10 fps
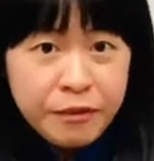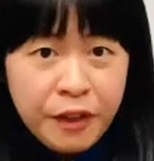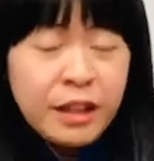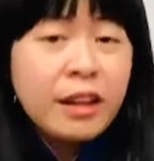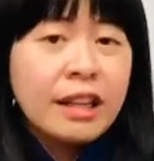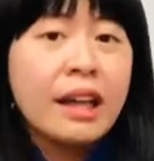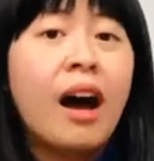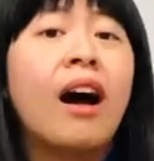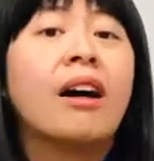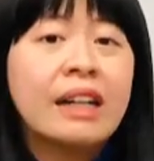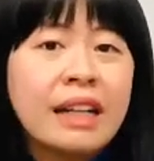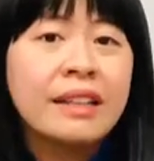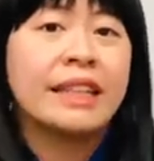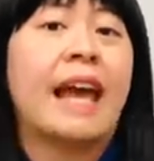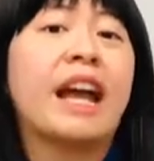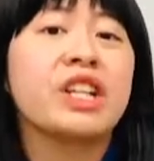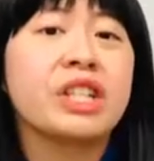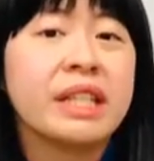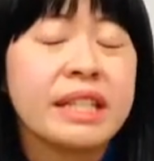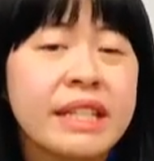follow along the
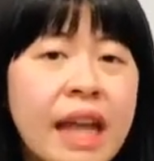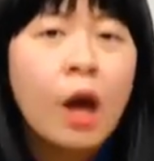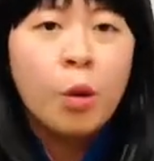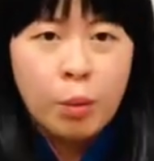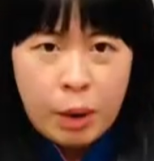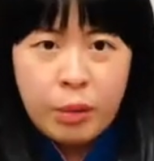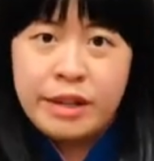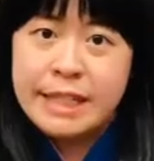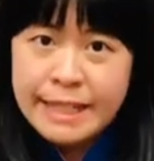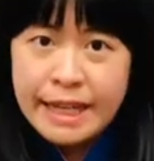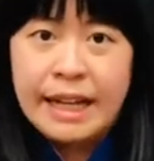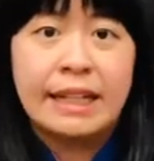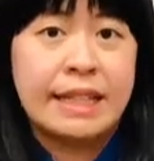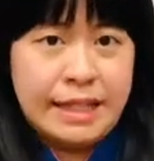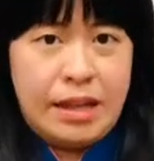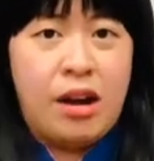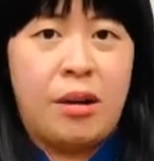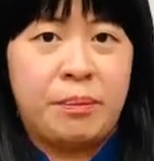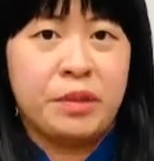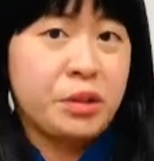actions when we're singing this
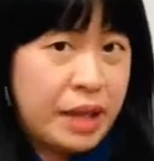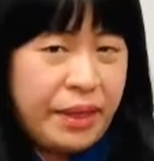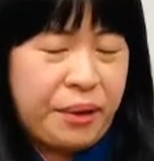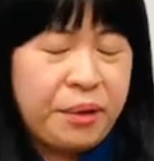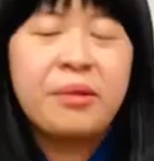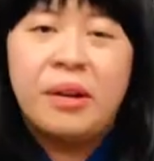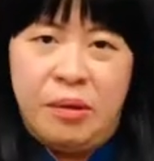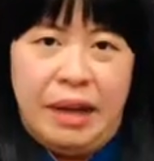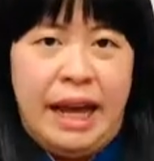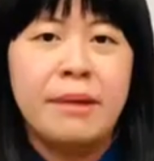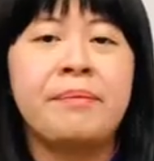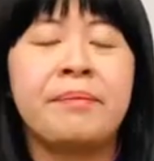song together, okay?